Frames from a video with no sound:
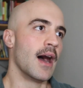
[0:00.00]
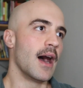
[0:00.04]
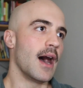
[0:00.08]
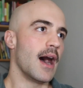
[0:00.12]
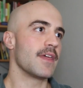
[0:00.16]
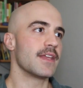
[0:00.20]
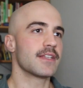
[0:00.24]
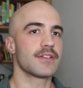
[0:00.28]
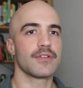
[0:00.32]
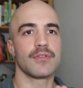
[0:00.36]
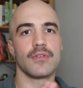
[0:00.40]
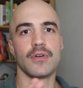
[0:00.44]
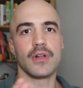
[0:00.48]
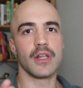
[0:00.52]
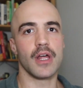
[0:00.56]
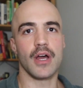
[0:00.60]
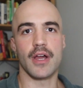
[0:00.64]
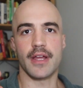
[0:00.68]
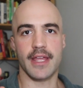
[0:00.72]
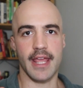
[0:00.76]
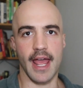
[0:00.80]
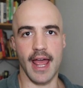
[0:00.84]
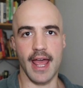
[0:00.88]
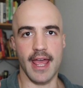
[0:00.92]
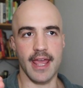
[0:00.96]
These are all
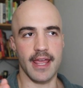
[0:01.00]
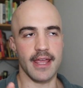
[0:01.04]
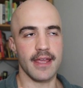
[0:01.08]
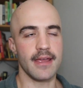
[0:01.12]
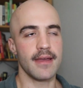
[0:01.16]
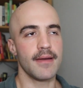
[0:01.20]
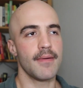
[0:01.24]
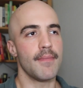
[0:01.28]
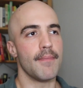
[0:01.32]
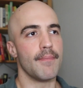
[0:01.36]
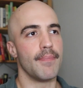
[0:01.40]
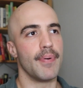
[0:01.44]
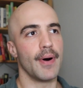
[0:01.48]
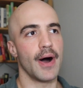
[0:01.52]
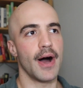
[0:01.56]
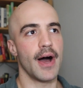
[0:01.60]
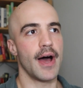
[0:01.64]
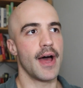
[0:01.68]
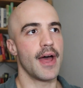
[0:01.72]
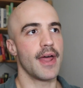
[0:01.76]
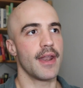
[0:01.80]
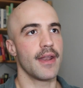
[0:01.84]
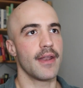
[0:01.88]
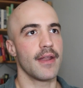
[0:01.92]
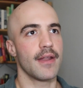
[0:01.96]
okay,
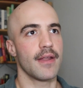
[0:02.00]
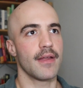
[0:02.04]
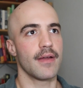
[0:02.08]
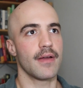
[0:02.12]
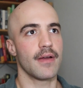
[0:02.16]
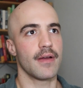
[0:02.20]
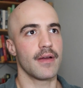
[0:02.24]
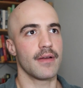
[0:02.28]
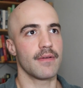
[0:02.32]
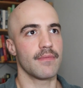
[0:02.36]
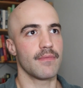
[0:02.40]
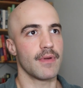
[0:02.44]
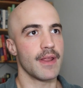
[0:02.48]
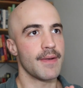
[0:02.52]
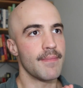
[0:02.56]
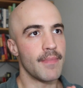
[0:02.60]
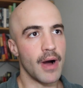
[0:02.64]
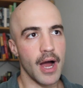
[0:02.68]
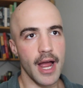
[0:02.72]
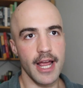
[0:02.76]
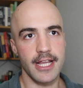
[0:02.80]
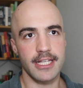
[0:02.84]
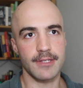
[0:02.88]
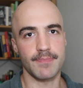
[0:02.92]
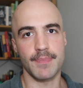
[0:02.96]
but in
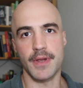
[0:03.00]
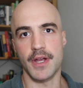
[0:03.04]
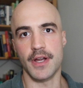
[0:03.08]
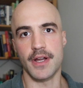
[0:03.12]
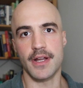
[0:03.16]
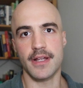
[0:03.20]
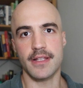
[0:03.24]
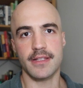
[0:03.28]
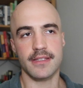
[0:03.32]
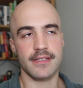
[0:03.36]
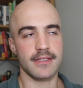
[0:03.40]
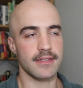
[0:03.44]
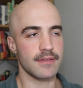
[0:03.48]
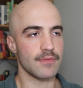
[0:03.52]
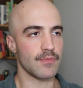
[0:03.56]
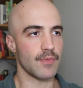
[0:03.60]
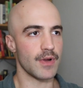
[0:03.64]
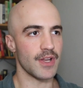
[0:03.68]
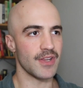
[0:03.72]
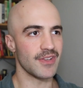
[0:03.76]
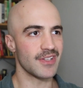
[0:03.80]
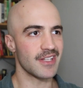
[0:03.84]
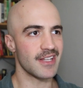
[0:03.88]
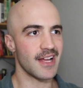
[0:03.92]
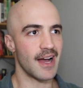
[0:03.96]
my experience,
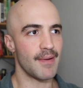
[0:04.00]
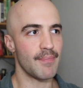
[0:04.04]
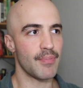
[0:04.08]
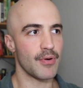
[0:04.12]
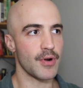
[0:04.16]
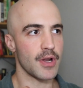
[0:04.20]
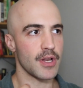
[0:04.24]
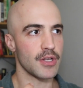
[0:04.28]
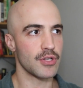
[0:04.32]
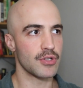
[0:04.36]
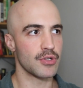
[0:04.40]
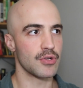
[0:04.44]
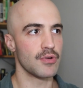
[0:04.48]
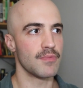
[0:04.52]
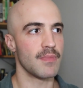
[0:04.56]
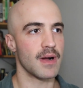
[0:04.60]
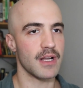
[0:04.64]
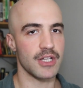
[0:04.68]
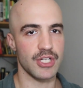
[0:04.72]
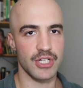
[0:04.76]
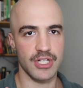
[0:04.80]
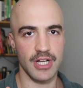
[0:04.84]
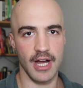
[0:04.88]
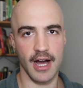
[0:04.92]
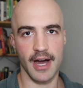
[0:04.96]
when you start putting too
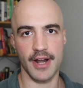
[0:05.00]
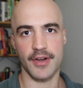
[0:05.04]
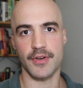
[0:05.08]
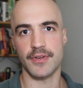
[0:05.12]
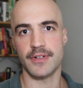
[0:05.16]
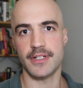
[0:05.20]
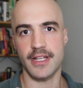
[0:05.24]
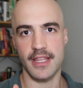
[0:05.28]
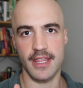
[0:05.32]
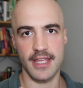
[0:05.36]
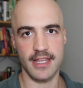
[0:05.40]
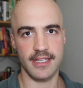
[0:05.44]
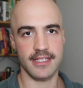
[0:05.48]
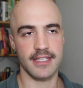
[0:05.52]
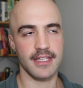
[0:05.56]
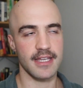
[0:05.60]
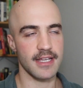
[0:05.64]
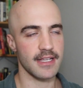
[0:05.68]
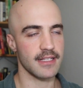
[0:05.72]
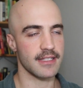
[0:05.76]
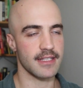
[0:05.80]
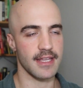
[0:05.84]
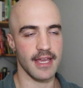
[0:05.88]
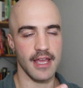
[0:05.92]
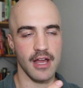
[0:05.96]
much data into these
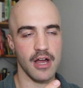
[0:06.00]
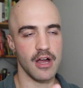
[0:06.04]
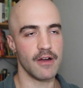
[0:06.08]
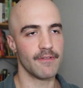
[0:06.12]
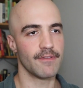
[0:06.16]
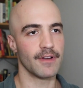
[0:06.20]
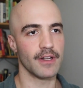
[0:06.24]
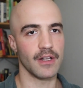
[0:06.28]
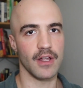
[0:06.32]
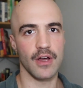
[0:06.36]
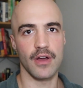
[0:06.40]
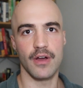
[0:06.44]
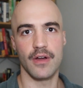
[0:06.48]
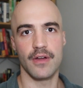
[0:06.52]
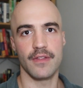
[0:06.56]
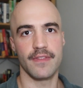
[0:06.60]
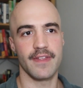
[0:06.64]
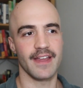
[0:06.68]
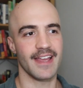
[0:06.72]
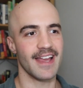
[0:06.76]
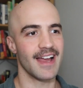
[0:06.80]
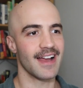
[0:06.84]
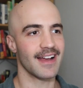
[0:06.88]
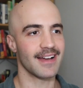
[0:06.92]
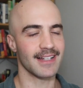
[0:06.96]
things, they overload,
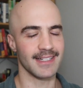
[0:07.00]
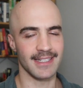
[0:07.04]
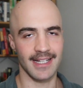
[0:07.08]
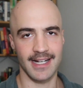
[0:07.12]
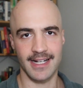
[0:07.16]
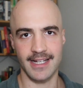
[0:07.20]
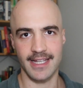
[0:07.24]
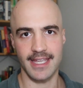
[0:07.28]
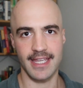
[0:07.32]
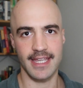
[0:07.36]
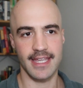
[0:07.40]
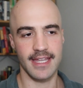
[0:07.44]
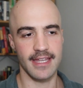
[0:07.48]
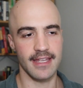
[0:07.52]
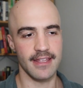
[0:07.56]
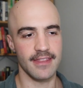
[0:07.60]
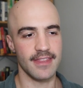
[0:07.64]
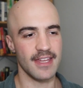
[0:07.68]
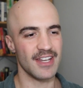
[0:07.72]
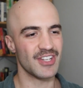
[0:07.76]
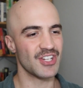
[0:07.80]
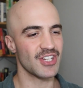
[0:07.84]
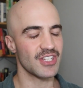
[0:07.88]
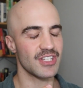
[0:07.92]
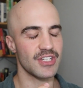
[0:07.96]
they get clunky,
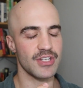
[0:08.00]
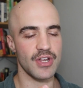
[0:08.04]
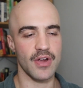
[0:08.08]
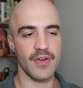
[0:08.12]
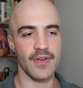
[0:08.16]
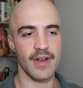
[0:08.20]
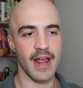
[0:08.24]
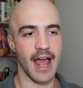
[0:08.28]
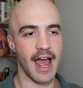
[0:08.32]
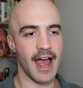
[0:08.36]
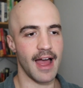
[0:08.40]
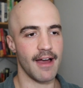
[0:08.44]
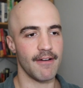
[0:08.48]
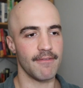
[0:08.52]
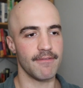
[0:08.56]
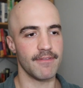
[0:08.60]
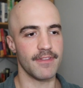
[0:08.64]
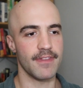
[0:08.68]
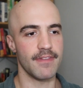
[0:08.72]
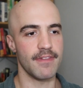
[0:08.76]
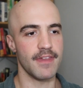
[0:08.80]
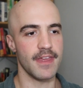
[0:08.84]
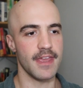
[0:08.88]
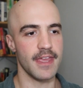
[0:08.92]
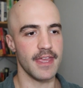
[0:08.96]
they just don't
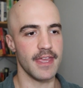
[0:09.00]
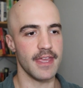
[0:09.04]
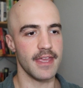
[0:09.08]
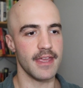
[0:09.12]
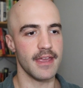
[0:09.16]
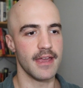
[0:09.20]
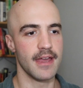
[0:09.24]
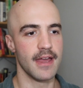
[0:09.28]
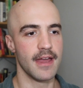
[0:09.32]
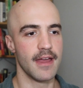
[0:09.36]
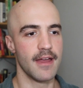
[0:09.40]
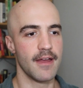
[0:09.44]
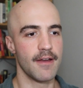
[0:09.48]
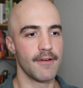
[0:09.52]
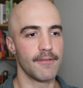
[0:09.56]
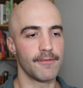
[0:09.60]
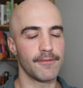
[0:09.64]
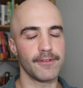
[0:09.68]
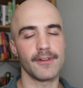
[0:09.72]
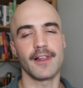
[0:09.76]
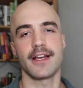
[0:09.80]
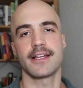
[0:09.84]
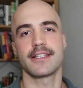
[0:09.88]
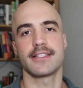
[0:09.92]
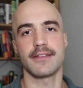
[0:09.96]
have the
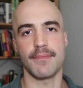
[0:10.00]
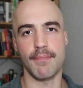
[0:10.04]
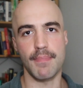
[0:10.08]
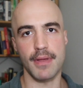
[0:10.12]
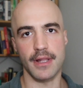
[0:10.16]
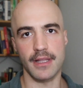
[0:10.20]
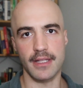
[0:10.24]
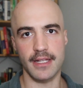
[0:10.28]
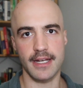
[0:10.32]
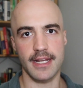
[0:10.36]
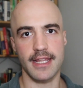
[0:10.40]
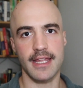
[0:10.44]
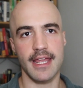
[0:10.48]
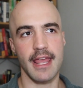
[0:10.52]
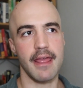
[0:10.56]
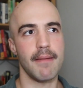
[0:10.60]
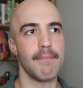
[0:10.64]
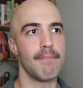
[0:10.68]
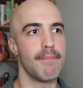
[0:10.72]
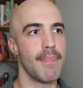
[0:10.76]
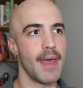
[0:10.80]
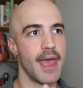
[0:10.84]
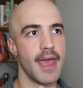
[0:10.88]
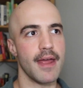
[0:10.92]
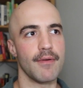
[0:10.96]
flexibility
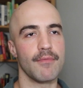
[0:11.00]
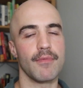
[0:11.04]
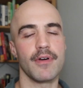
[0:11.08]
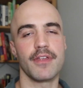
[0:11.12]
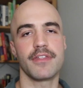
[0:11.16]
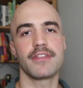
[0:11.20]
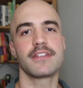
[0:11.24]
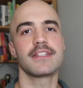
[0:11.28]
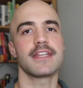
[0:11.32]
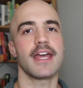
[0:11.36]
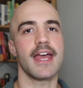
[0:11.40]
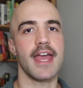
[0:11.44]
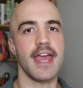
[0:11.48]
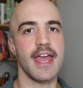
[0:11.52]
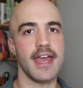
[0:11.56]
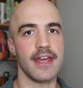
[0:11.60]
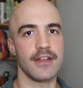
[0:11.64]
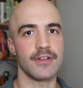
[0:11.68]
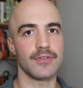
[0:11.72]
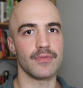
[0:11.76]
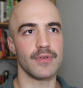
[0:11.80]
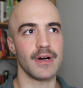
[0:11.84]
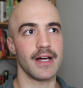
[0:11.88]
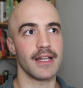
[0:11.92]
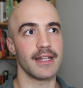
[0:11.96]
and bandwidth to
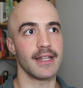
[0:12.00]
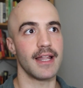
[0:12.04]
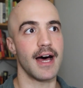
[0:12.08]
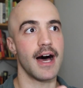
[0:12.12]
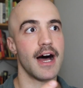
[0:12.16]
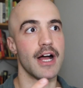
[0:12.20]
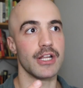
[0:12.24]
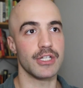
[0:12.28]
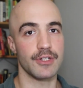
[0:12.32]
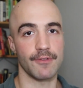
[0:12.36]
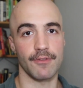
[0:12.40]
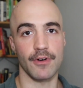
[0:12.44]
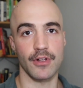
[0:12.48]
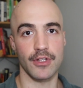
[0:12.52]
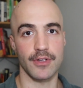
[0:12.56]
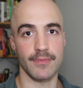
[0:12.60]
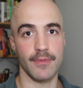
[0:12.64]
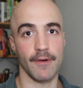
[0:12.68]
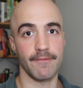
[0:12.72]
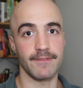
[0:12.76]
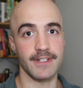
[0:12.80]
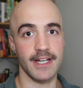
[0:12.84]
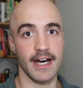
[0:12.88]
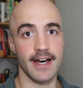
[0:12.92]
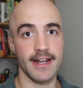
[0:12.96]
handle a large volume
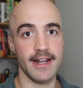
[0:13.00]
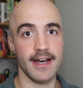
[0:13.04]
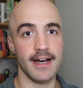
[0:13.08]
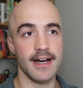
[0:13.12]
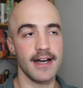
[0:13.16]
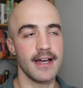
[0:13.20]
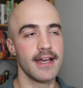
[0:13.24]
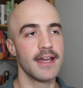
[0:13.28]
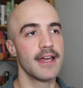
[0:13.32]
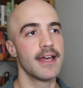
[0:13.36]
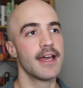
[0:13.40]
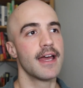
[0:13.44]
of data,